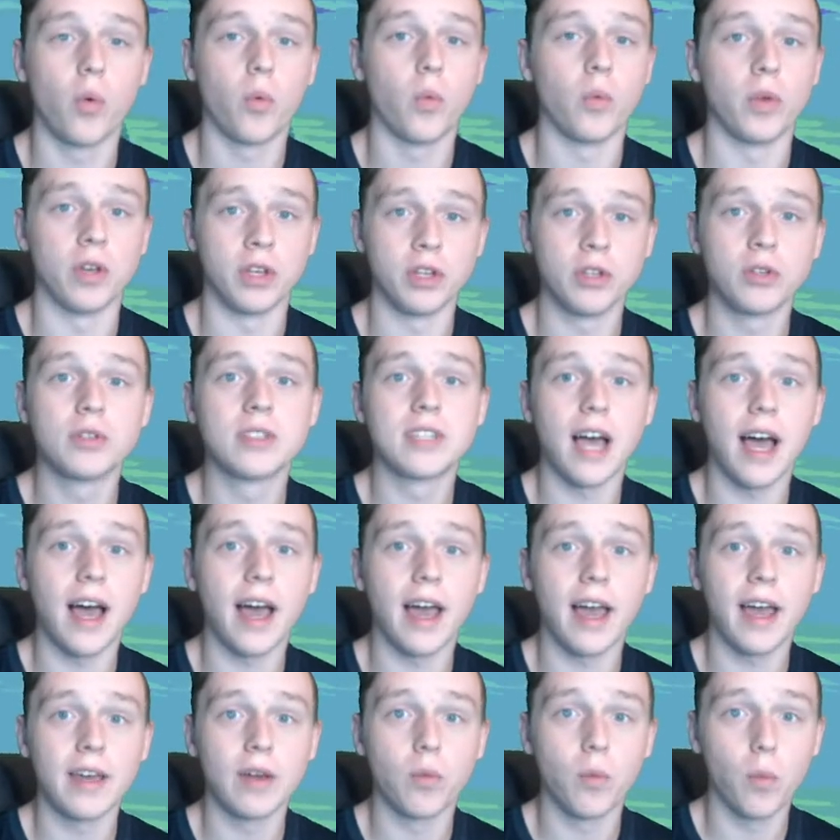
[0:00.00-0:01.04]
When you
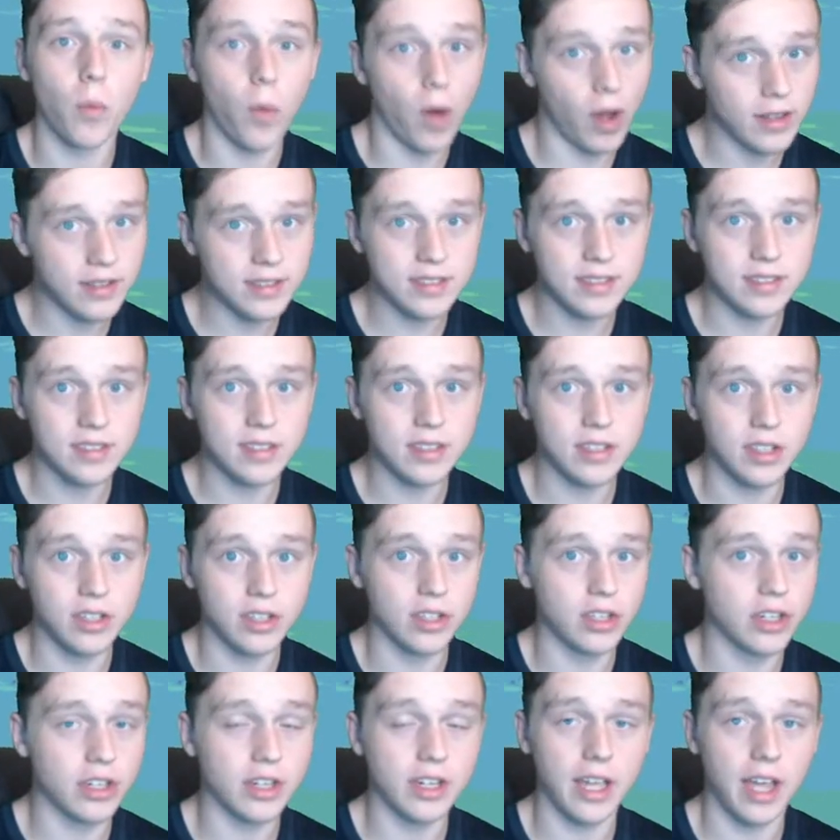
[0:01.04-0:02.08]
die once,
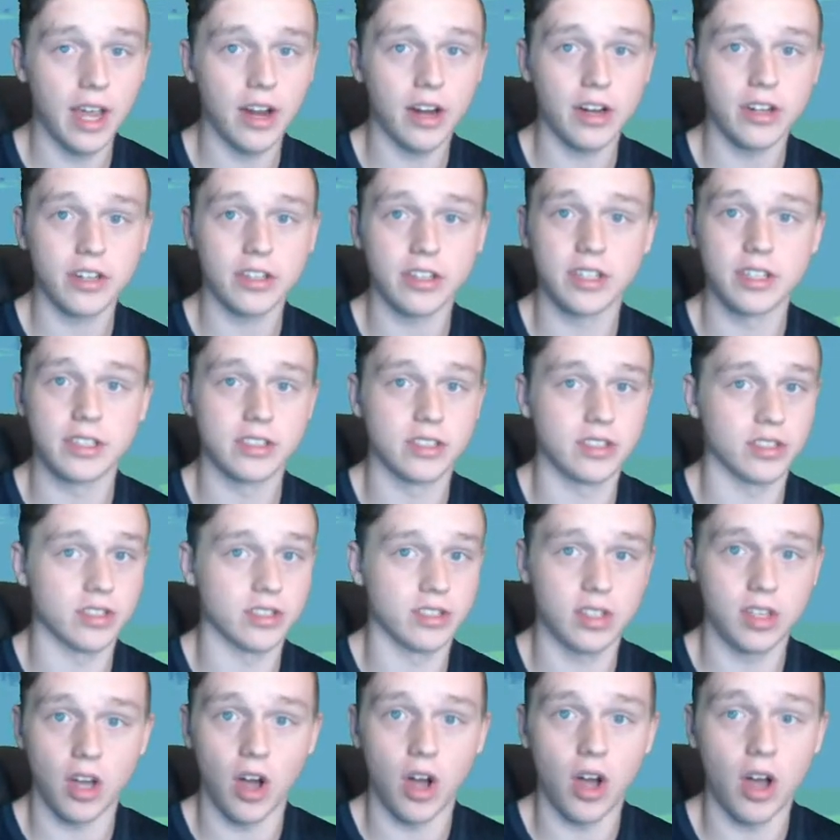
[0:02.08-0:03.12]
your character is
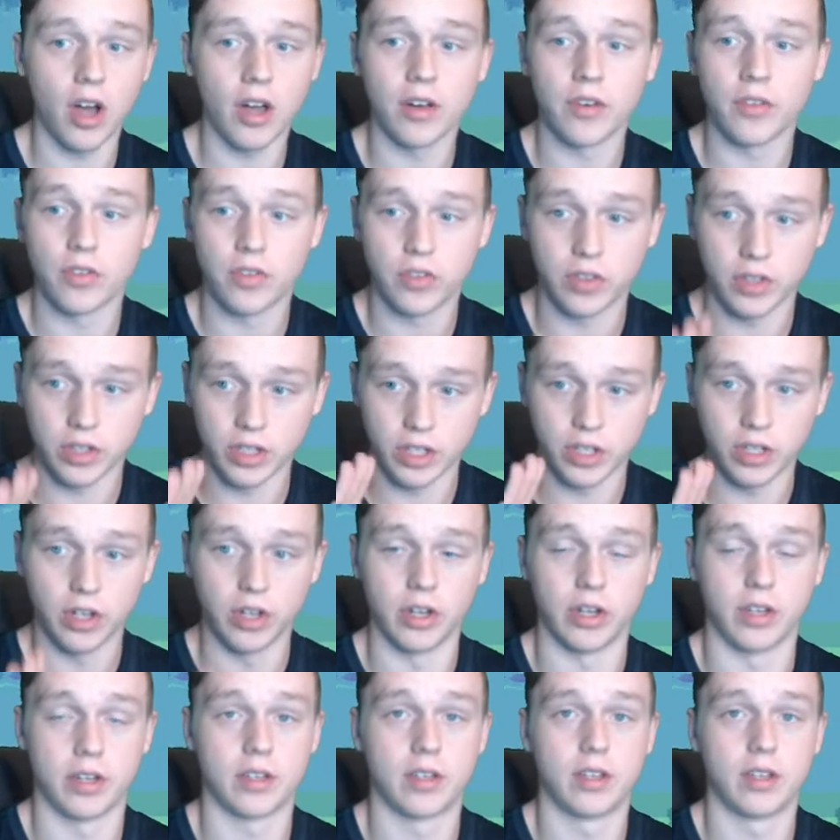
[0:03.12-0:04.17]
just gone for good.